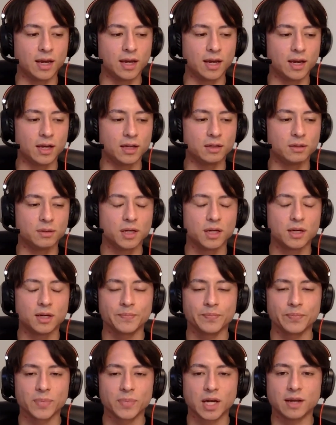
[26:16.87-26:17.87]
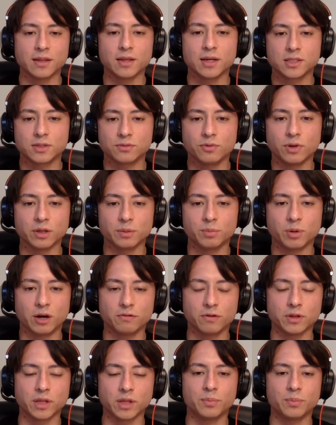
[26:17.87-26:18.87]
And I think it's really
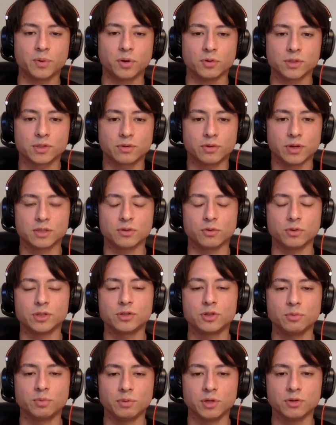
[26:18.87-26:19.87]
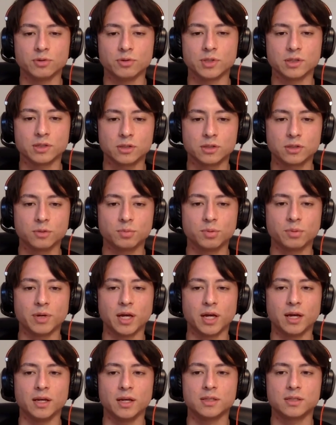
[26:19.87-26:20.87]
powerful that Postgres or using
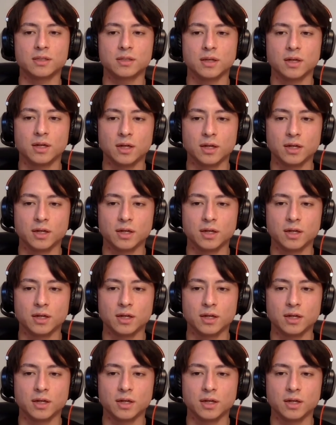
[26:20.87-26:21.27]
Supabase,